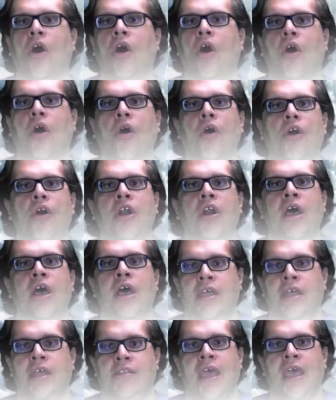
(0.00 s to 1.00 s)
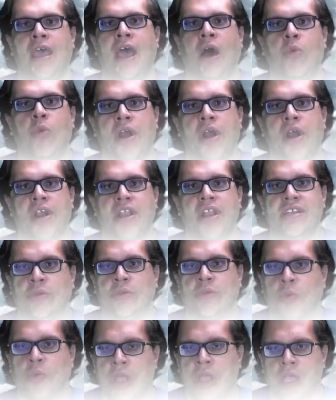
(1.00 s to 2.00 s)
or the awareness
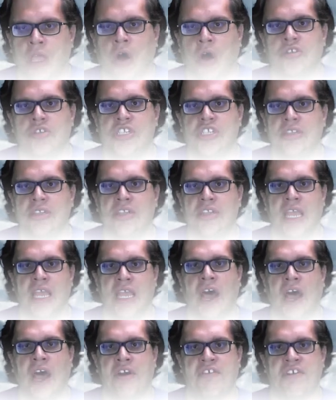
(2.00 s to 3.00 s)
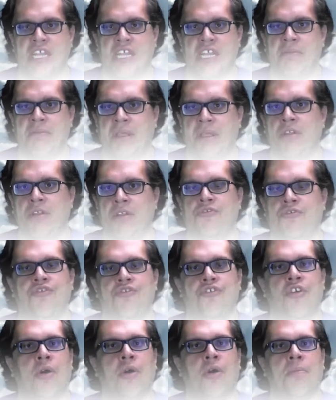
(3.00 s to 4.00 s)
that we constantly are receiving
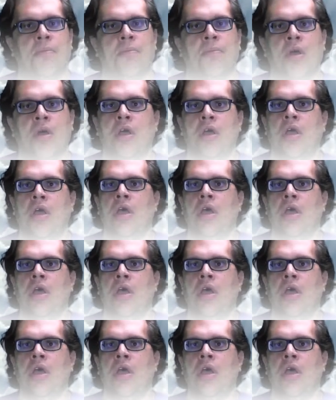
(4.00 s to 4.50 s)
from